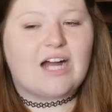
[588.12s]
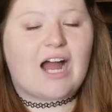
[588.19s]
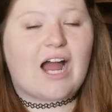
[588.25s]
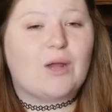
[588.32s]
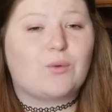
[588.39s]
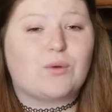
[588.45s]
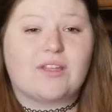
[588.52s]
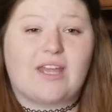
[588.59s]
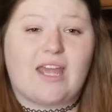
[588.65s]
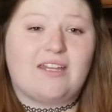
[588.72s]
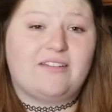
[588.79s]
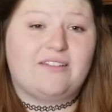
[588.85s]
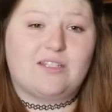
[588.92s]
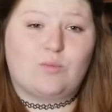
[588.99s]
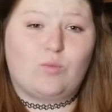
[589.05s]
I really
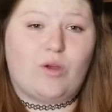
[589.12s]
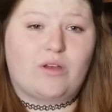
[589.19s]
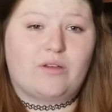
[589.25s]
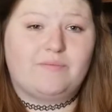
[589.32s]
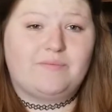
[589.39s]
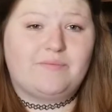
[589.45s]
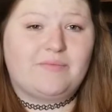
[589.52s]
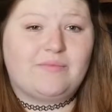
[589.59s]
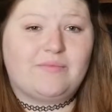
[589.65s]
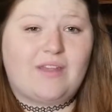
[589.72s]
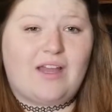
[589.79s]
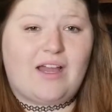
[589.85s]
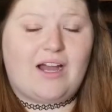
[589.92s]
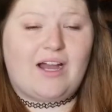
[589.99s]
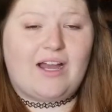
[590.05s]
hated this book.
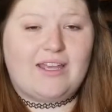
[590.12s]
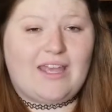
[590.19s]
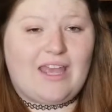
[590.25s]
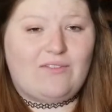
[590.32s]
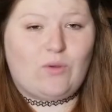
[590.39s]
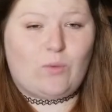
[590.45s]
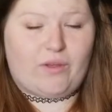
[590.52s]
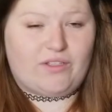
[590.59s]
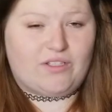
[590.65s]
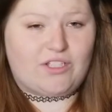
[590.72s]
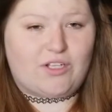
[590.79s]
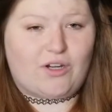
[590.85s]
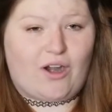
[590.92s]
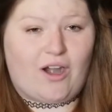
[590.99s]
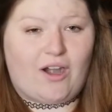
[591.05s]
I gave it 1
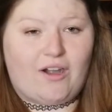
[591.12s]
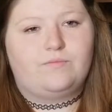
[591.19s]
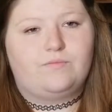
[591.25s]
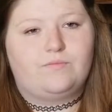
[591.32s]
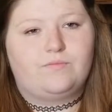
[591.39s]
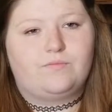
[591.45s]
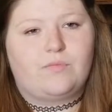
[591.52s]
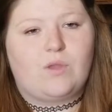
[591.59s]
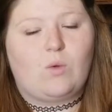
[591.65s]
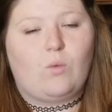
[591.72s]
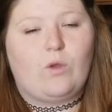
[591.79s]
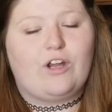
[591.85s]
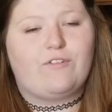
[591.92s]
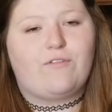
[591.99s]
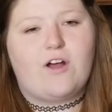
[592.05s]
star.
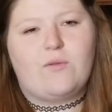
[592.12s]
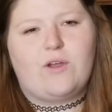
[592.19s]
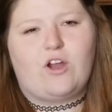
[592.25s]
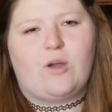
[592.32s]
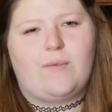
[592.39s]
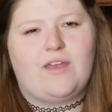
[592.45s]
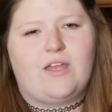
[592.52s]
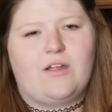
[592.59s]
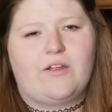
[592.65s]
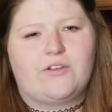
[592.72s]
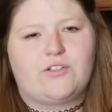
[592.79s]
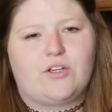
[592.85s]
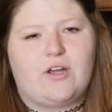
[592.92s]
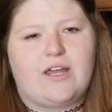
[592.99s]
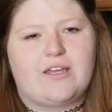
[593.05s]
We are following our main
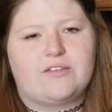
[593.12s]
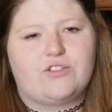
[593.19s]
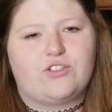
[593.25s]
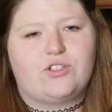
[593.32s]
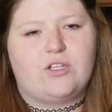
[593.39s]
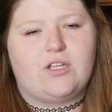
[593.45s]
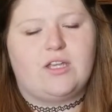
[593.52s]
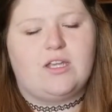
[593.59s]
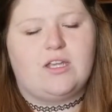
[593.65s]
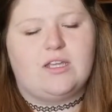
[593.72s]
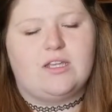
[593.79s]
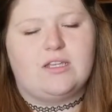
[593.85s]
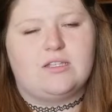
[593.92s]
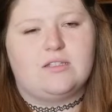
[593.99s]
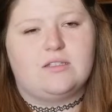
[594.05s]
character as she
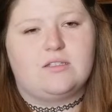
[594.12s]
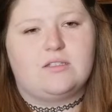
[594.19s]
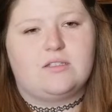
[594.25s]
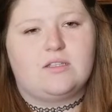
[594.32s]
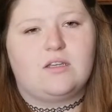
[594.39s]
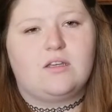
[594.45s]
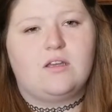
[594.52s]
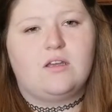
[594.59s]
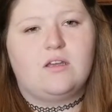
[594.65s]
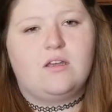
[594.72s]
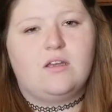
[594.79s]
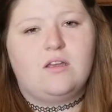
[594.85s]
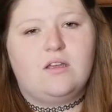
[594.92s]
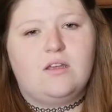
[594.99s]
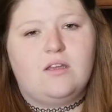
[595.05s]
is
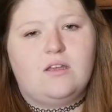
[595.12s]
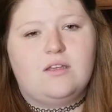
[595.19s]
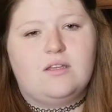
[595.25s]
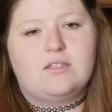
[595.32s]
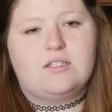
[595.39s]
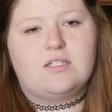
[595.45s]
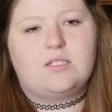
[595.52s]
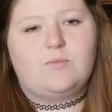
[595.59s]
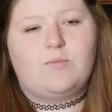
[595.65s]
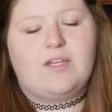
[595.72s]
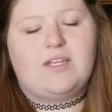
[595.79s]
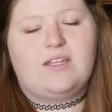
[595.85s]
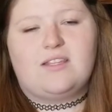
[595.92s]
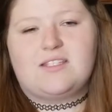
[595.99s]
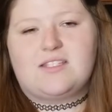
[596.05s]

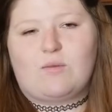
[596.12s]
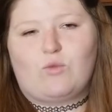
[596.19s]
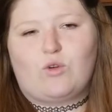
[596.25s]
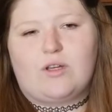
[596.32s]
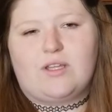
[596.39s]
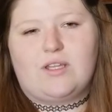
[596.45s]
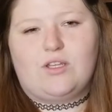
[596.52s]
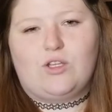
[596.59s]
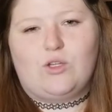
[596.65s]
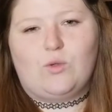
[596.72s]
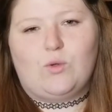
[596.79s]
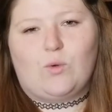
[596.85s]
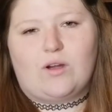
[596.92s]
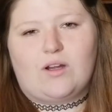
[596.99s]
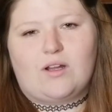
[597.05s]
spending the summer in New
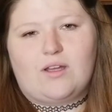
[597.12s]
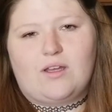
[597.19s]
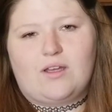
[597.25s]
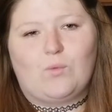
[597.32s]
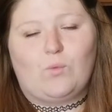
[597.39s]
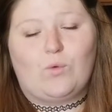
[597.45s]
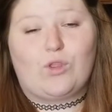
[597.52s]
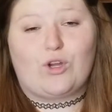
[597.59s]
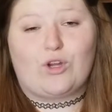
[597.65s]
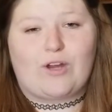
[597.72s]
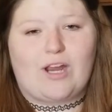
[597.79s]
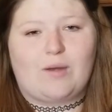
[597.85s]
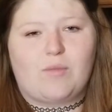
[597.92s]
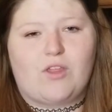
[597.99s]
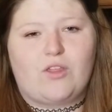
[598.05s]
York with her
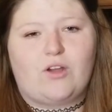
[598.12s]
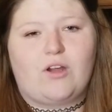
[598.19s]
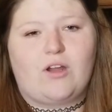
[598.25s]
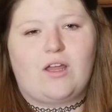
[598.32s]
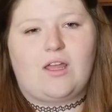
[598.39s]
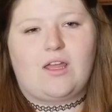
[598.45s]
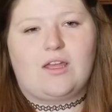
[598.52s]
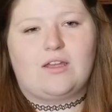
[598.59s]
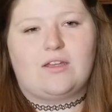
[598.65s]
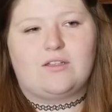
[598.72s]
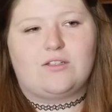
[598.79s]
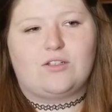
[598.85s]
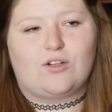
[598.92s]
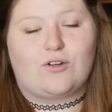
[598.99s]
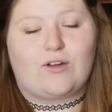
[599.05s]
grandmother,
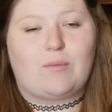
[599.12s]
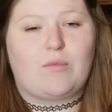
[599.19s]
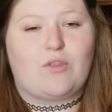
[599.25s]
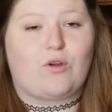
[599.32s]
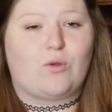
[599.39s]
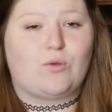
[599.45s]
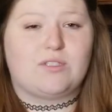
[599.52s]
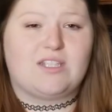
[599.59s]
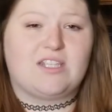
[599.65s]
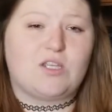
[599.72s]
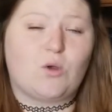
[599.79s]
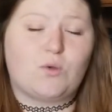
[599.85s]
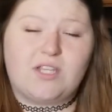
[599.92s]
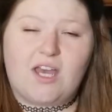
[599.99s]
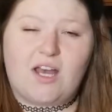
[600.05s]
and her grandmother owns this
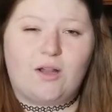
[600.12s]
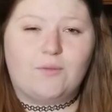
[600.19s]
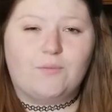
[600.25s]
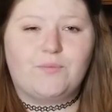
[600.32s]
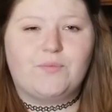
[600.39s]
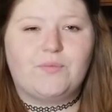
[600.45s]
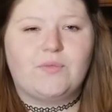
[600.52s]
hotel.